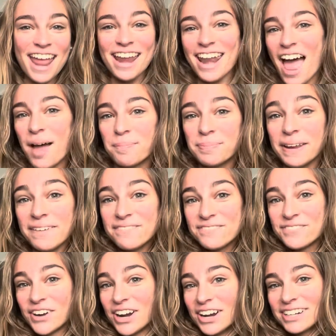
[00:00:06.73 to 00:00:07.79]
happy
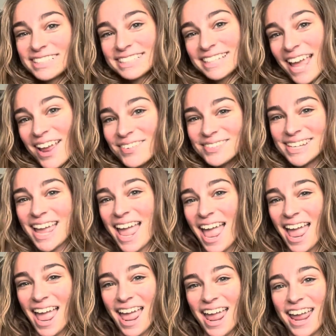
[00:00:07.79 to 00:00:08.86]
first game
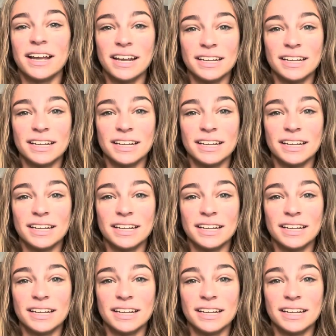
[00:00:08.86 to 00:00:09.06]
day!